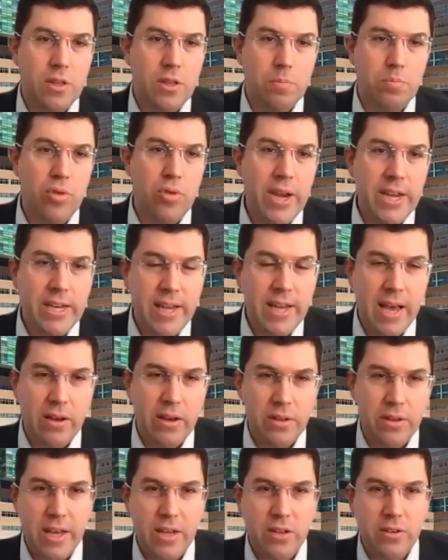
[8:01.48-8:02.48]
to the
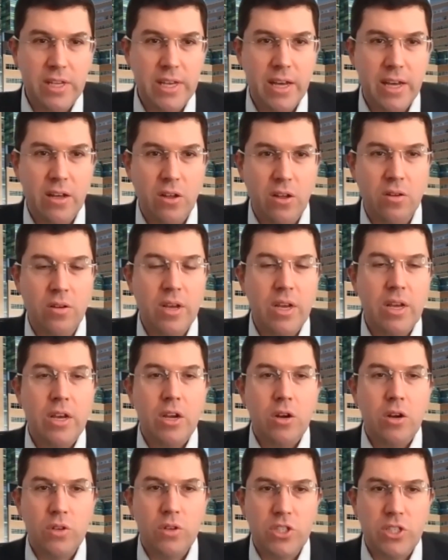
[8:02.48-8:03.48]
breakdown of the LDL
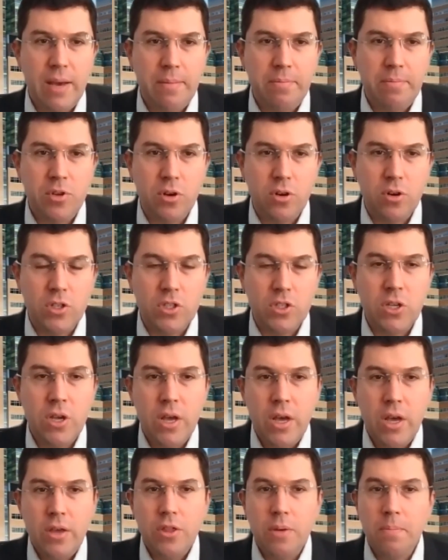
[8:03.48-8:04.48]
receptors.
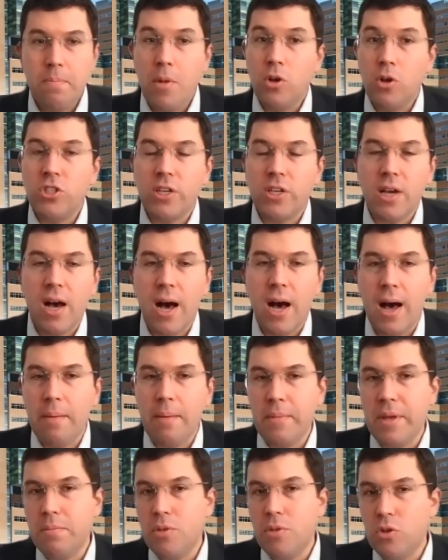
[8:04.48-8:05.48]
The most
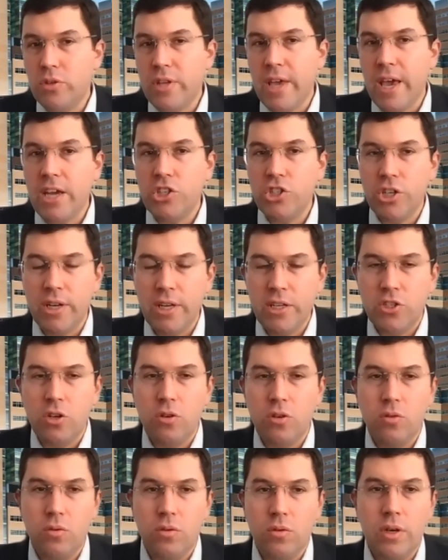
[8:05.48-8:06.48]
common mutation is
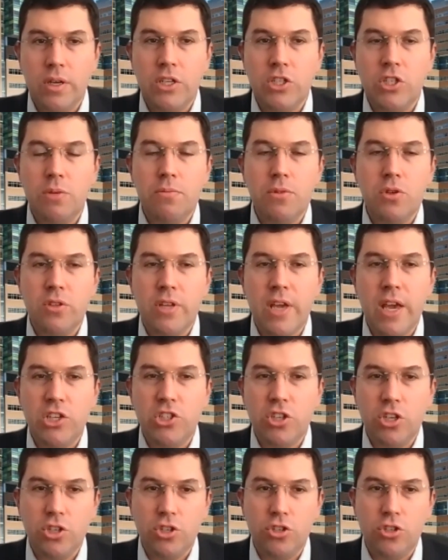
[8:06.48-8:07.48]
a
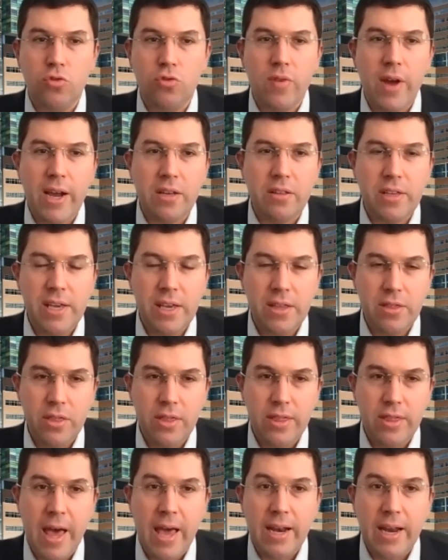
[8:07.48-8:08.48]
mutation directly
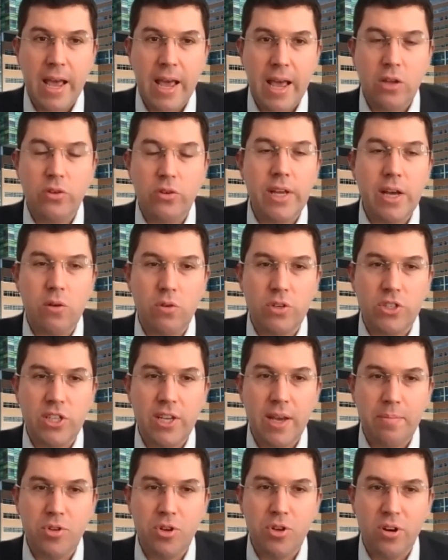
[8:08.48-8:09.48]
in that LDL
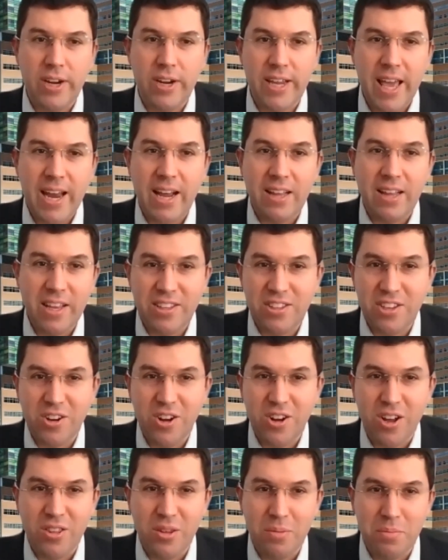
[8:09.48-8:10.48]
receptor. Again, I like to
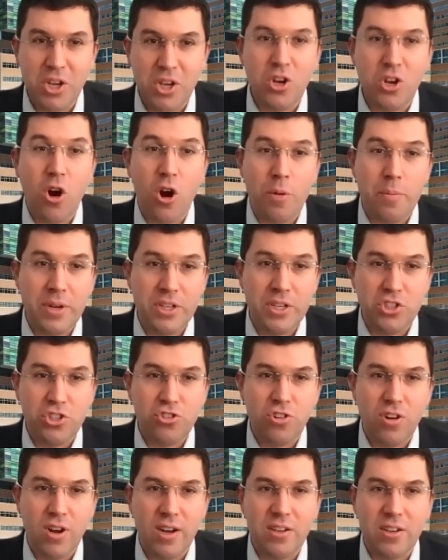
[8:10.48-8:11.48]
call them the garbage
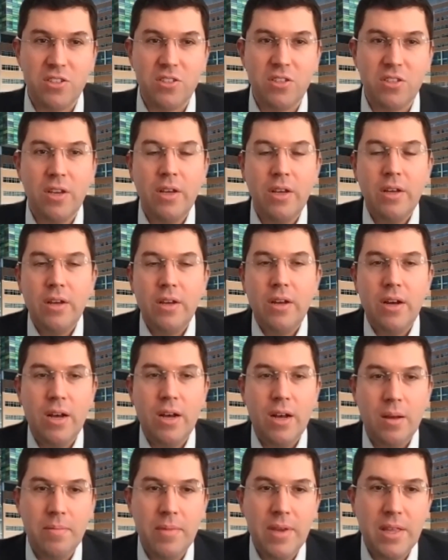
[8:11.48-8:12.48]
trucks
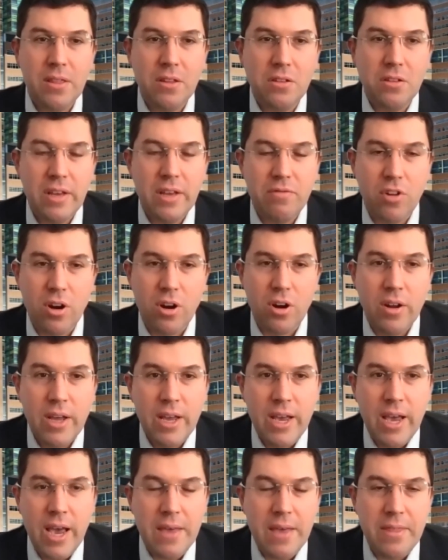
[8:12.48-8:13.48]
in the
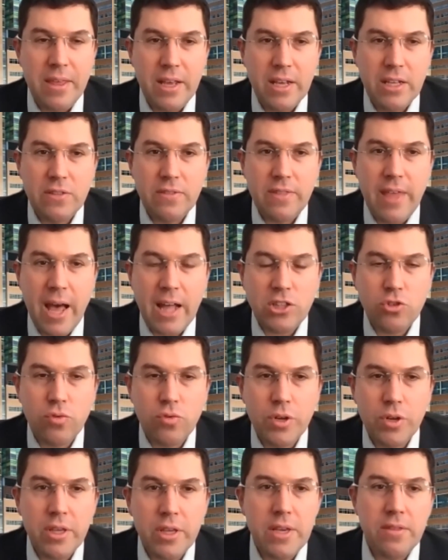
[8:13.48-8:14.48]
liver. And that's
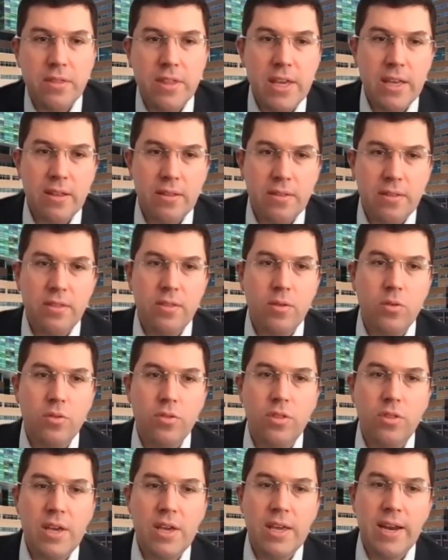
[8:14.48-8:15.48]
really
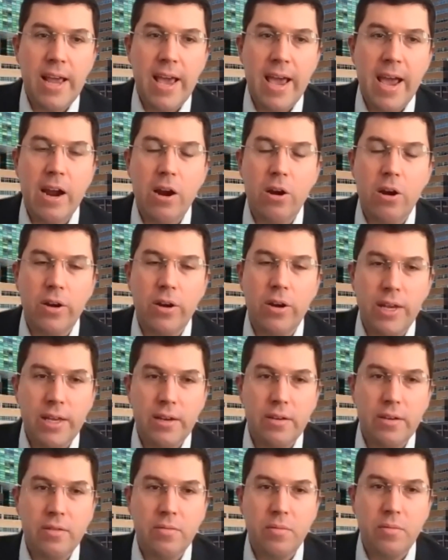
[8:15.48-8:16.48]
the
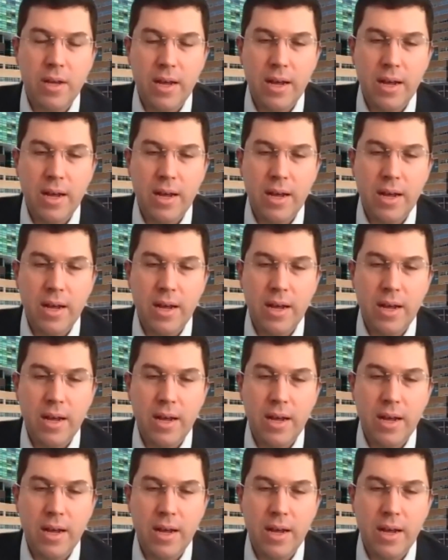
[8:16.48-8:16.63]
inherited